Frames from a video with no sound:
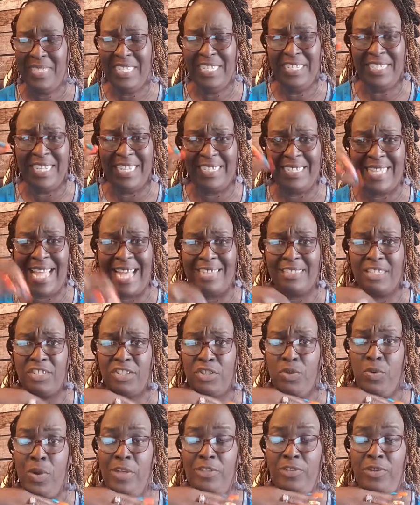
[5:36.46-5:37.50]

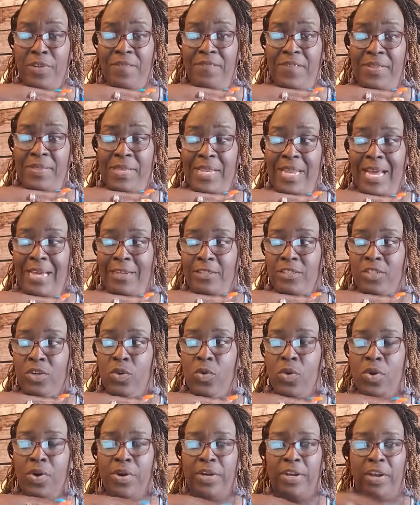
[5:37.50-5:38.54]
$6,250 a
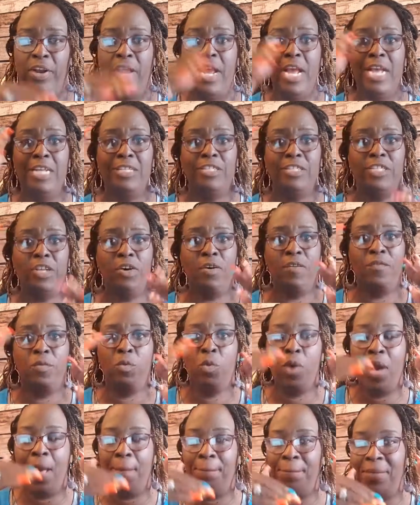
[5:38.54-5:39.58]
quarter. So if
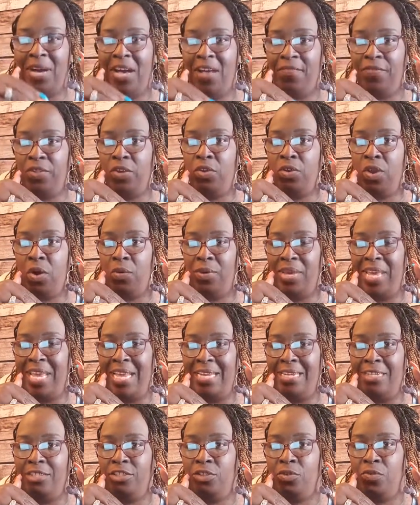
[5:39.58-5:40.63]
one month you don't hit
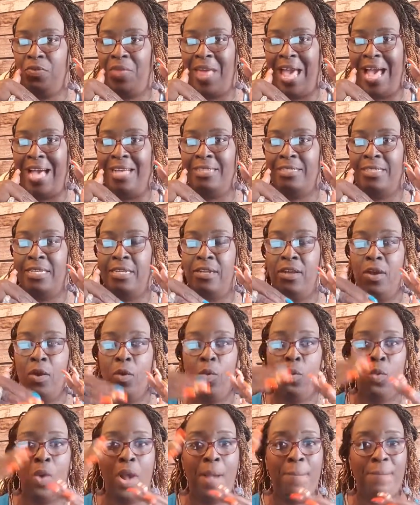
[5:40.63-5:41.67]
the 2000,
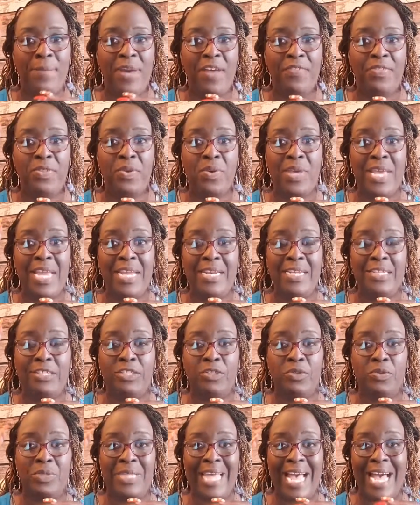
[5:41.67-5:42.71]
one month you hit the
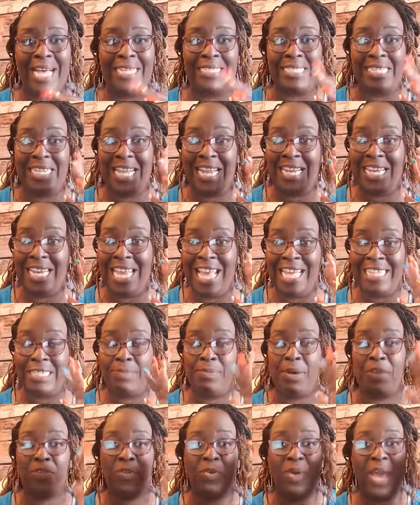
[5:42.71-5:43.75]
2000, that next
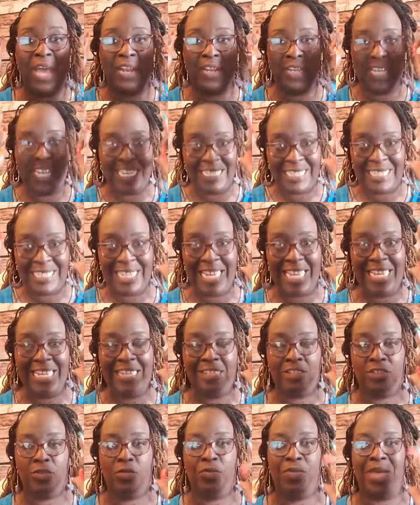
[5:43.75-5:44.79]
month you got to exceed
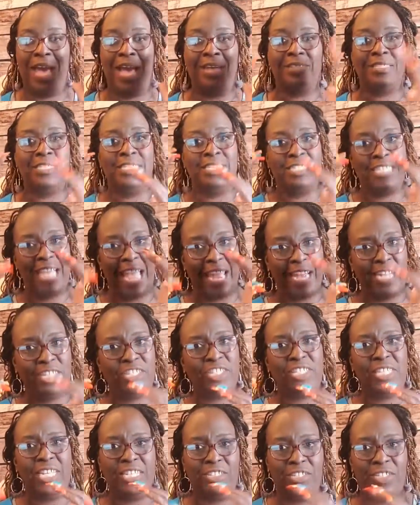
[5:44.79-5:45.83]
the 2000 to kind of
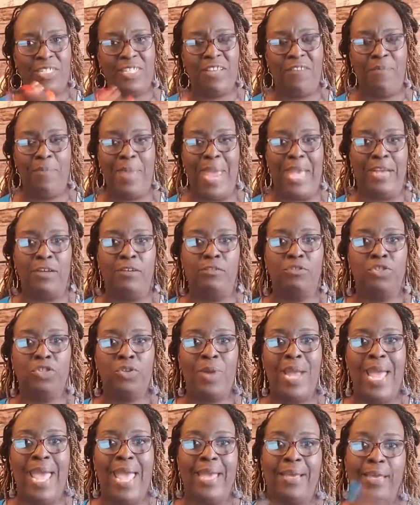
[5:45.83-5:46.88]
just get yourself back on
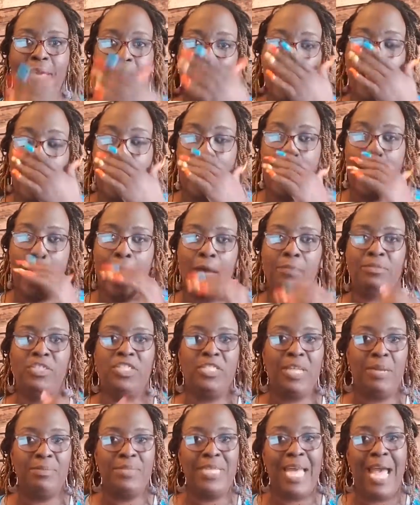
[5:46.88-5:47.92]
track. Um,
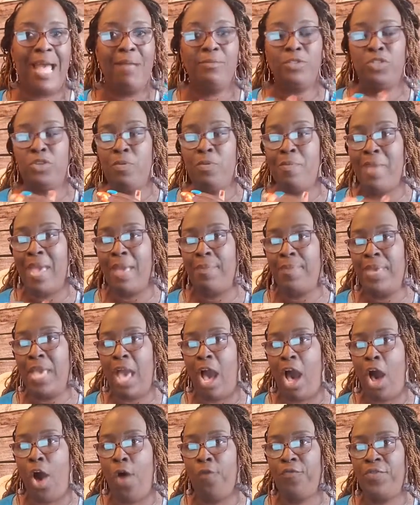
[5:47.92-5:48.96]
sometimes you may be
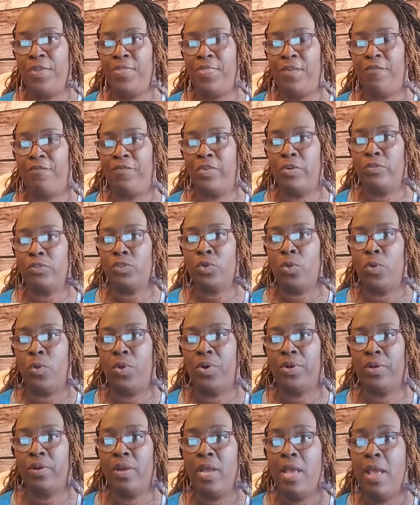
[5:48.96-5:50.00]
off in the first
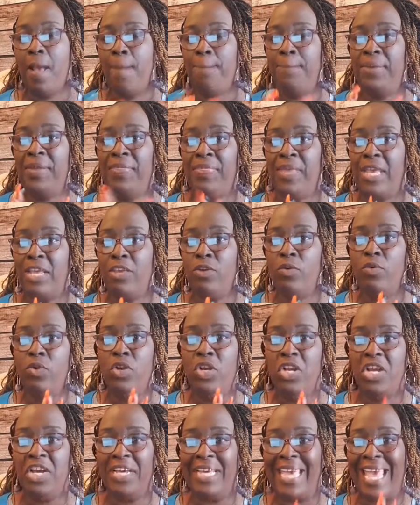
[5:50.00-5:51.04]
quarter, but then you
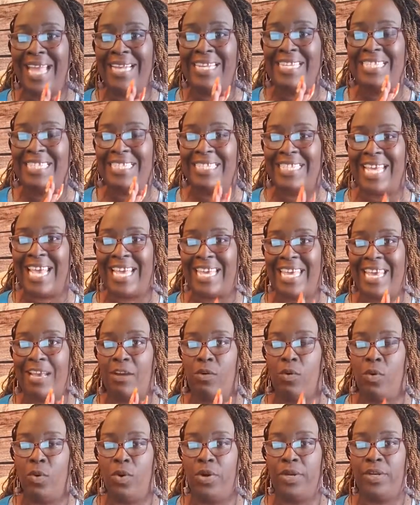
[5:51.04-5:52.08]
look at the second
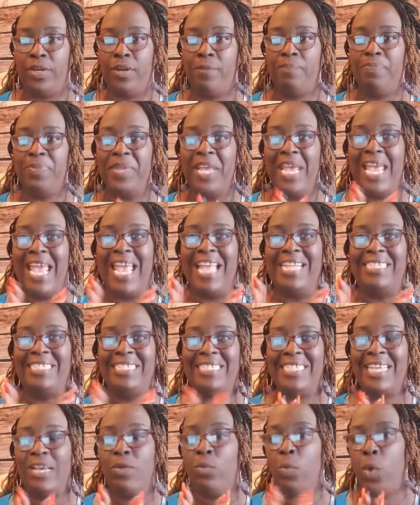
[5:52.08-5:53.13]
quarter and
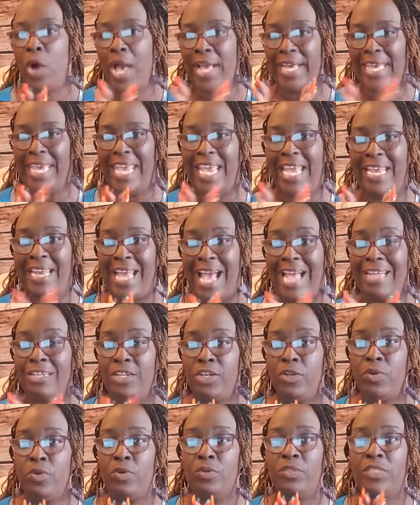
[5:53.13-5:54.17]
see what can I
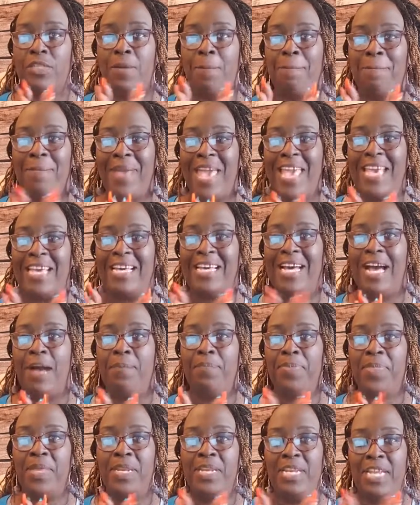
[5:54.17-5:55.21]
do to make
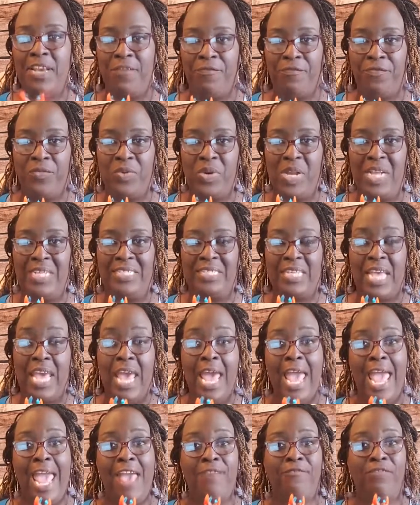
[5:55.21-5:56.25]
up the difference.
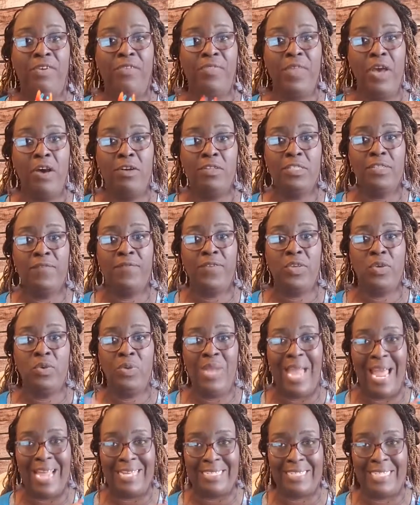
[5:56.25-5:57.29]
And for those of you
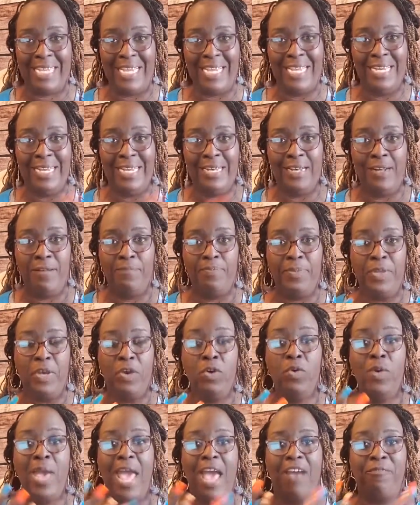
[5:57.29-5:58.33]
like Tina,
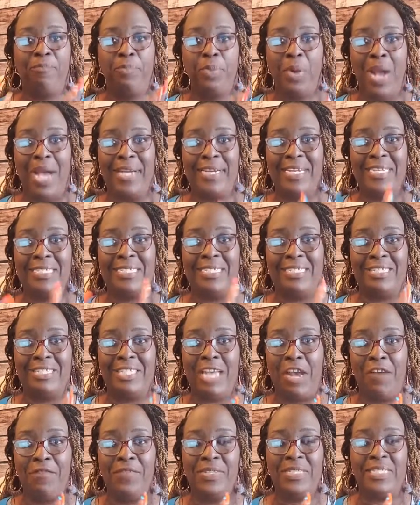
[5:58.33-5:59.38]
who have products and
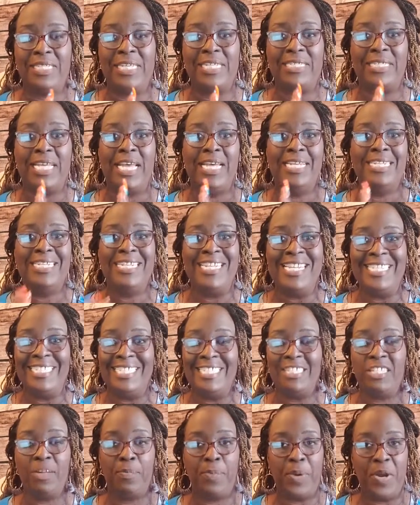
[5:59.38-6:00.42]
services, this
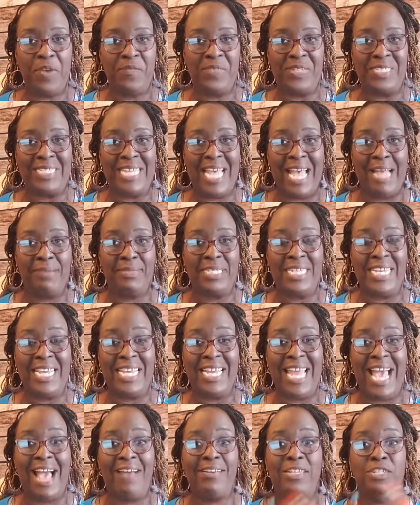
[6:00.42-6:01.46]
is the perfect time to
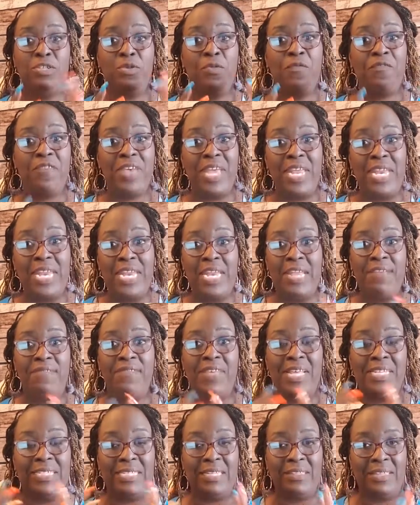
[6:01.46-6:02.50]
get out and do vending
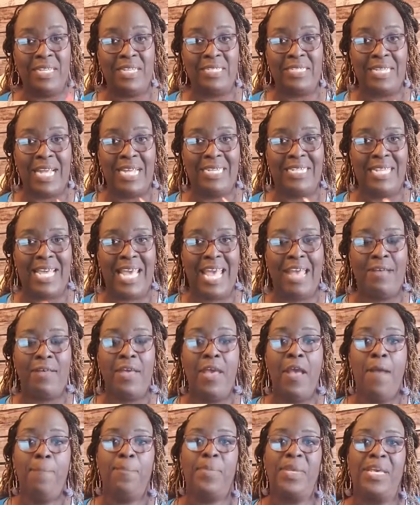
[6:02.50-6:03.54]
events and things like that
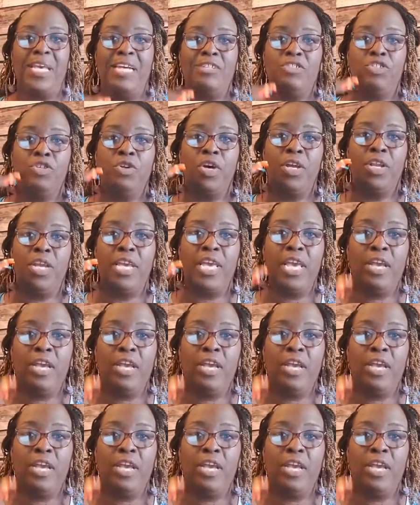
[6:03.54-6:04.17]
because you're going to